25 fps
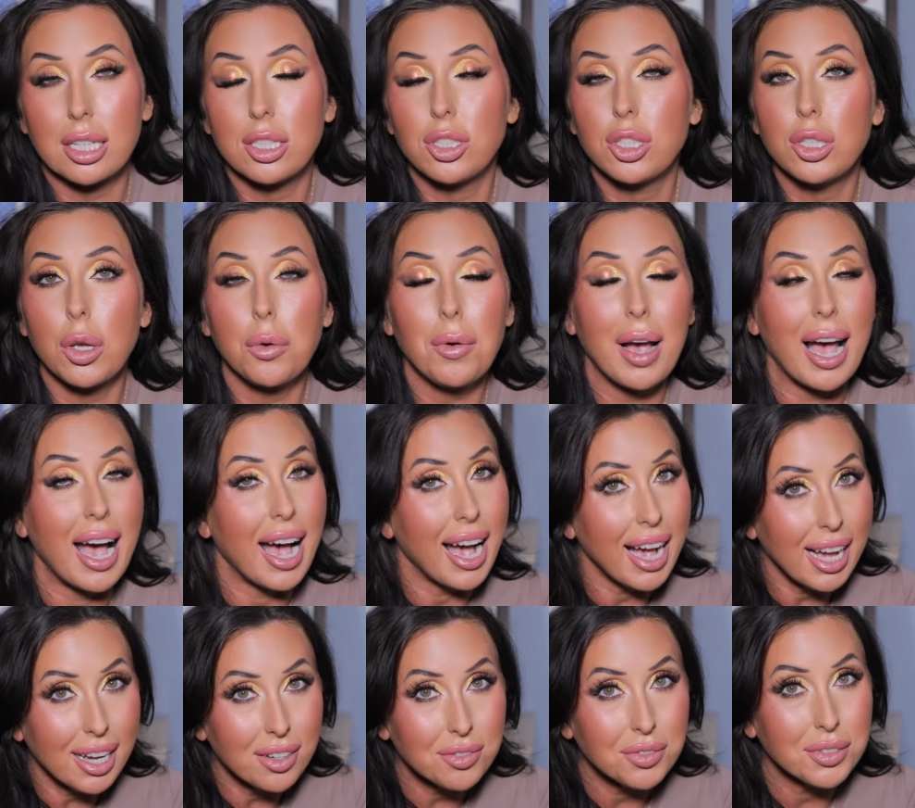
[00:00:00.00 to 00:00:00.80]
So
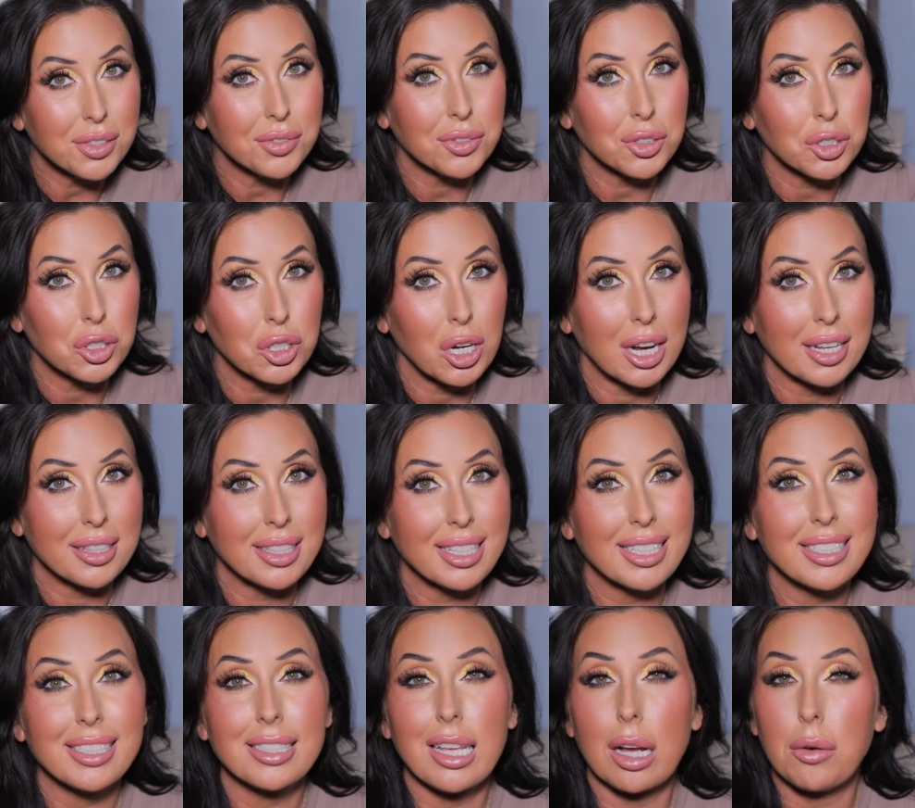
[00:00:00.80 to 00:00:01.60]
I have never tried
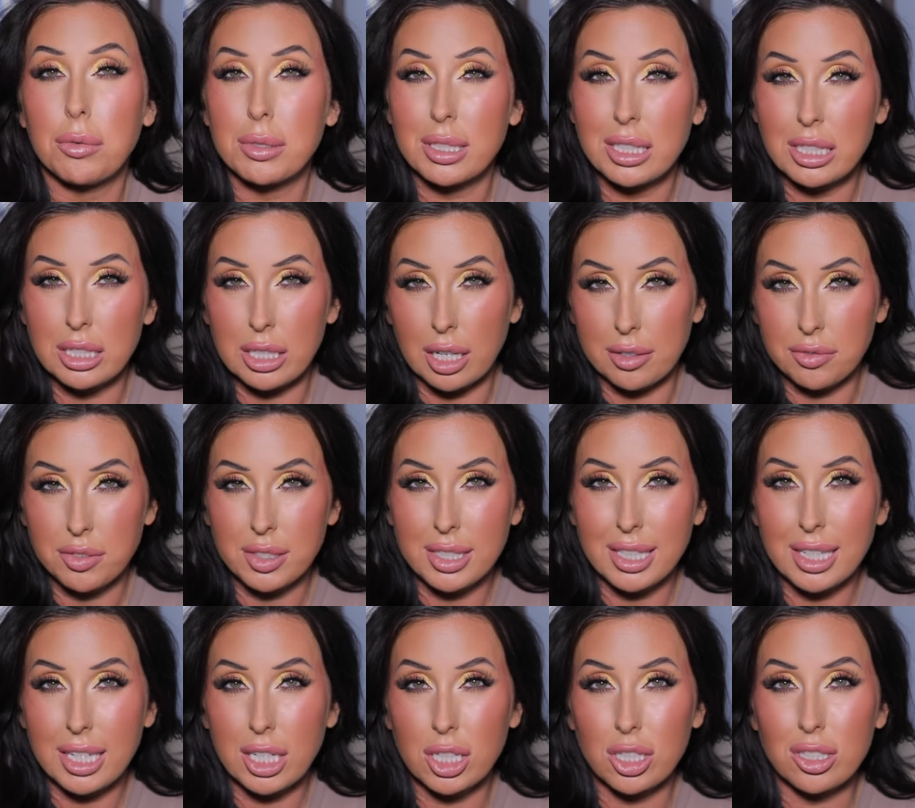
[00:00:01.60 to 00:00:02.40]
these. I would love
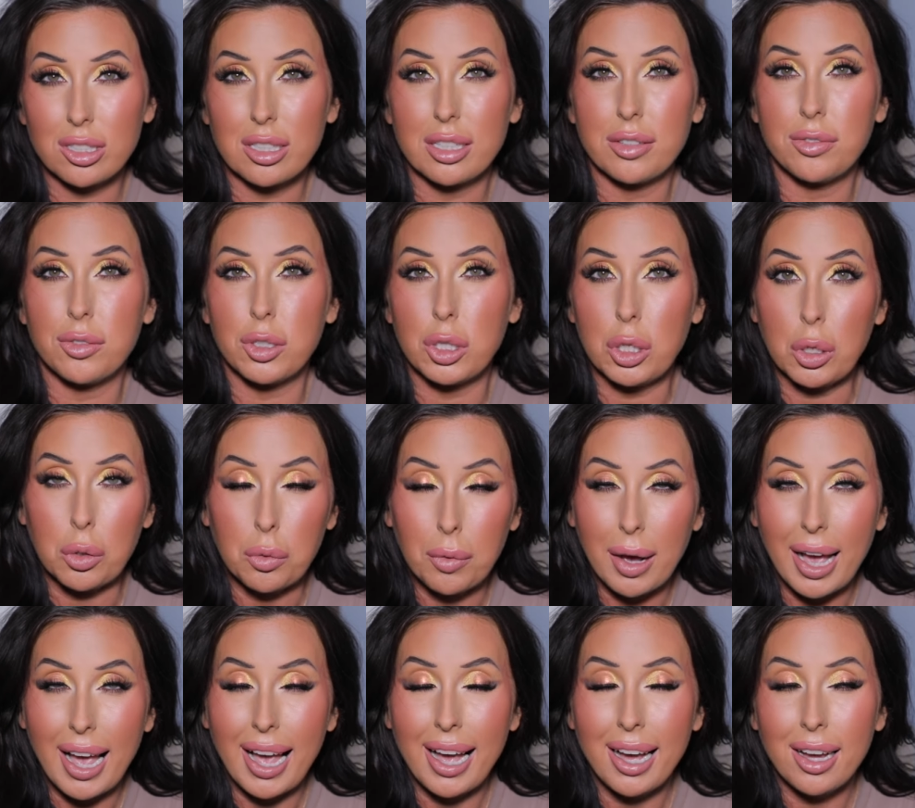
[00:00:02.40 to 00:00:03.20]
to hear if you
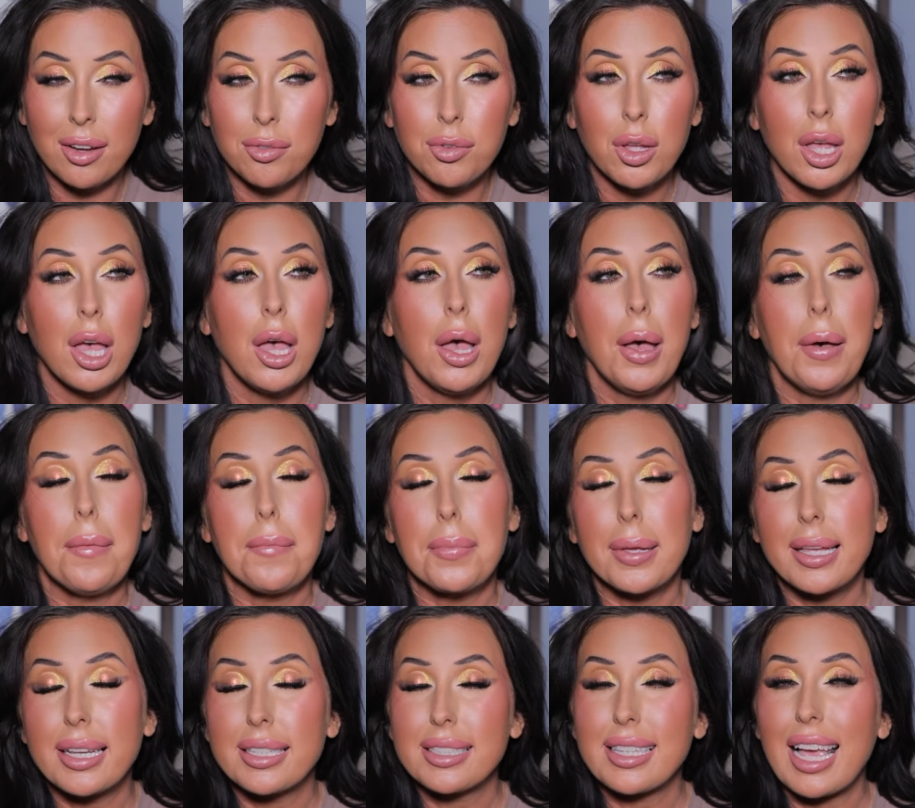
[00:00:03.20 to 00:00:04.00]
have,
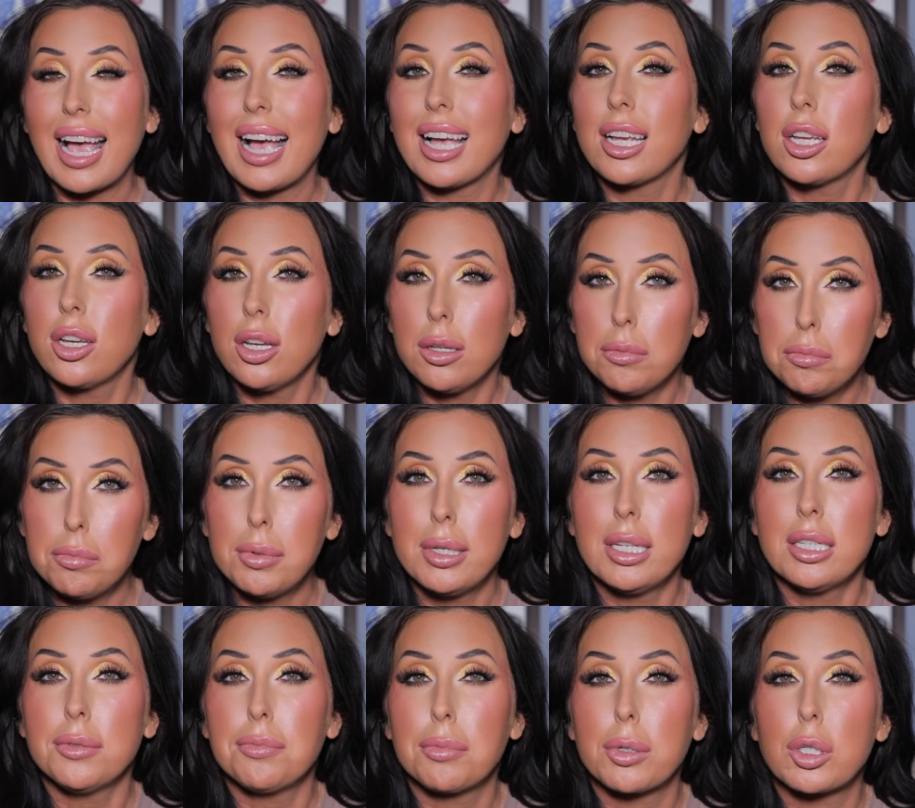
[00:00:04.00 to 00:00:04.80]
because I could
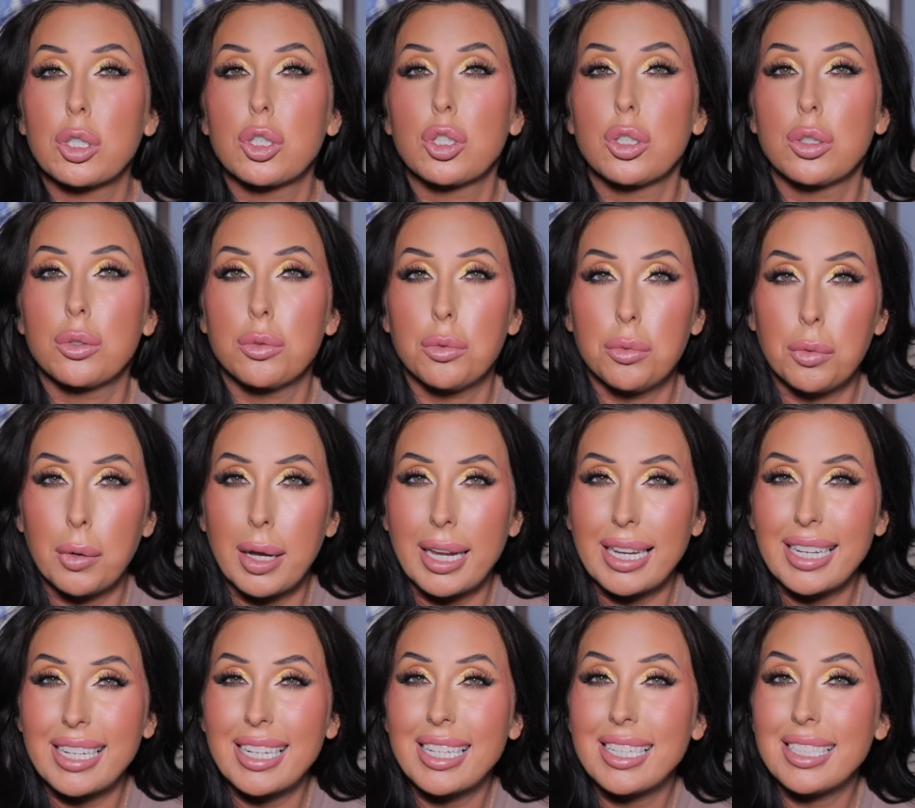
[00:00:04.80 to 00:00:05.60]
be
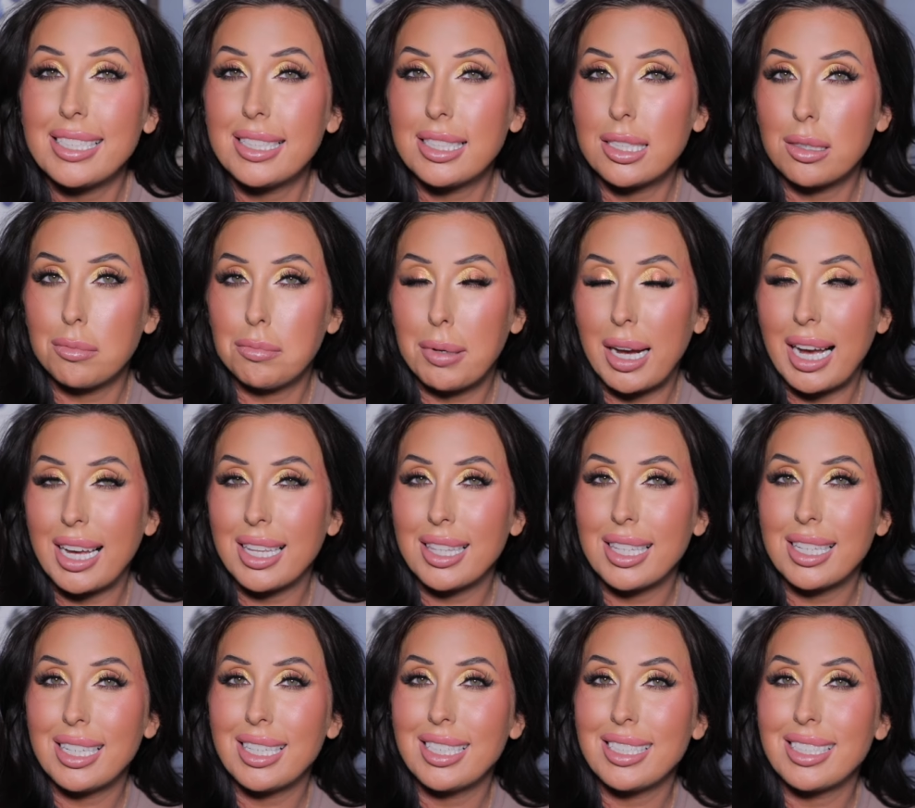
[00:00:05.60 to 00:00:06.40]
persuaded to buy
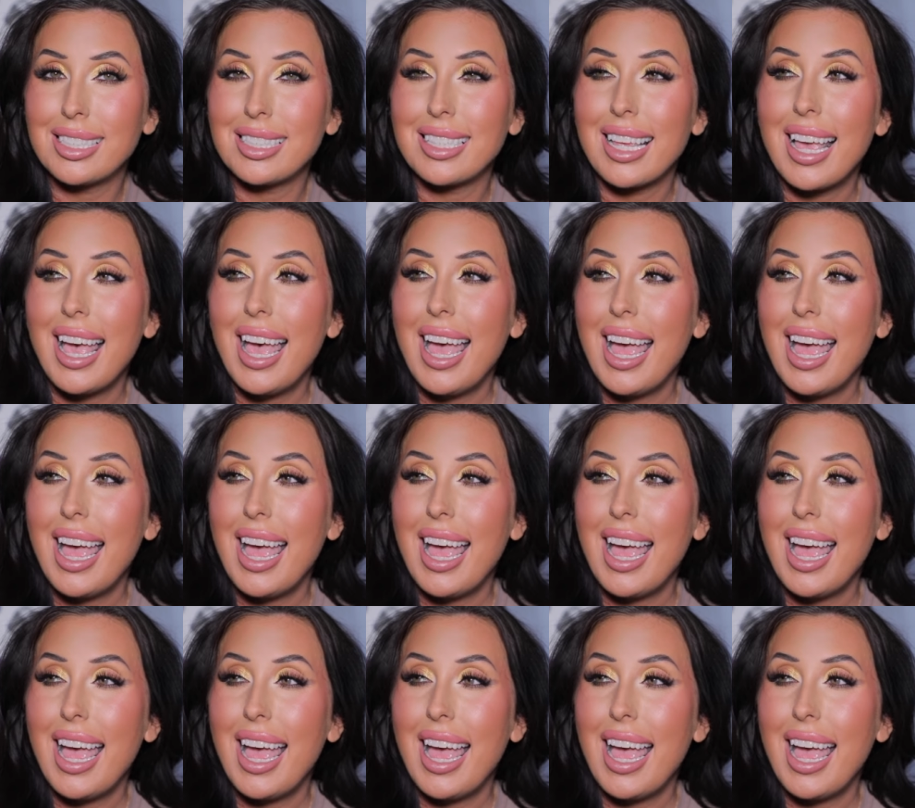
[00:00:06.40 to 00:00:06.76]
this.